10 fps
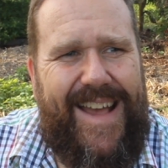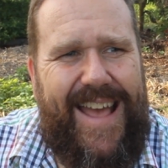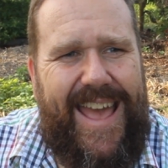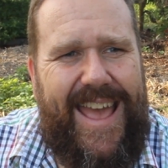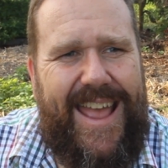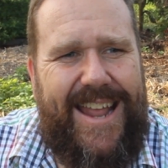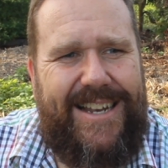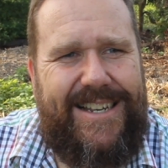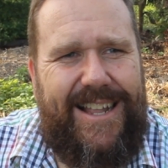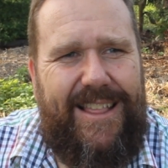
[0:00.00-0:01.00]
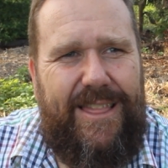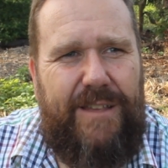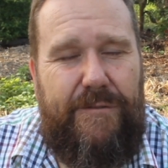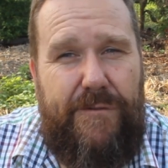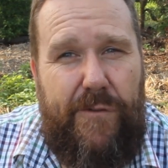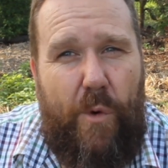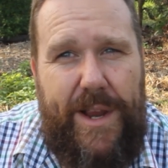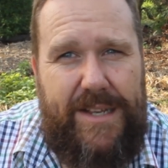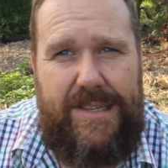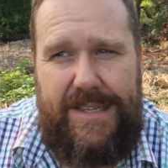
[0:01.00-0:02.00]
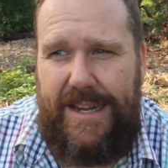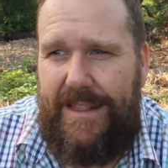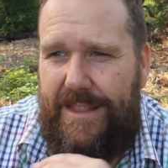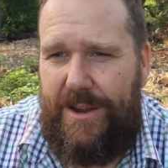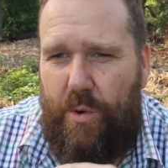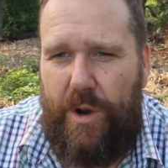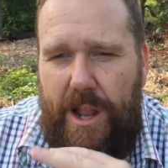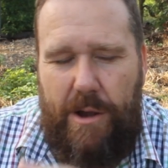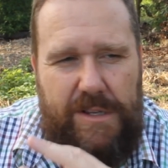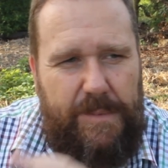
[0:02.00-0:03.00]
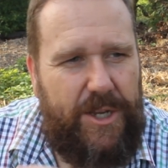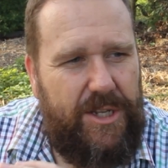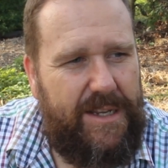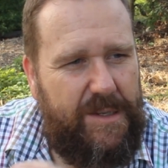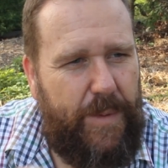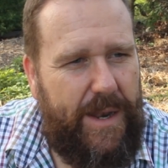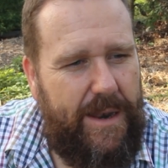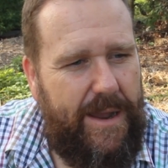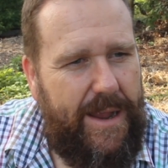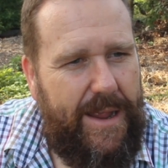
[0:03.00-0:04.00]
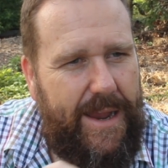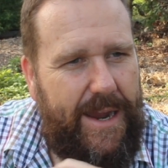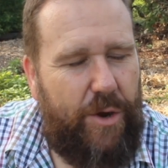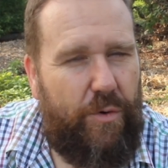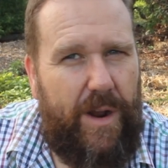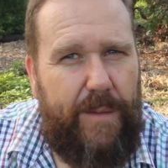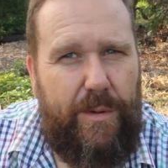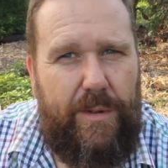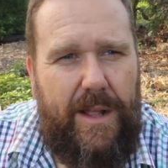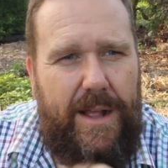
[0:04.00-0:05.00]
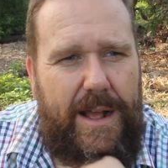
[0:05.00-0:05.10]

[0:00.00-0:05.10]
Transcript: And the voice in the audio especially has been incredible.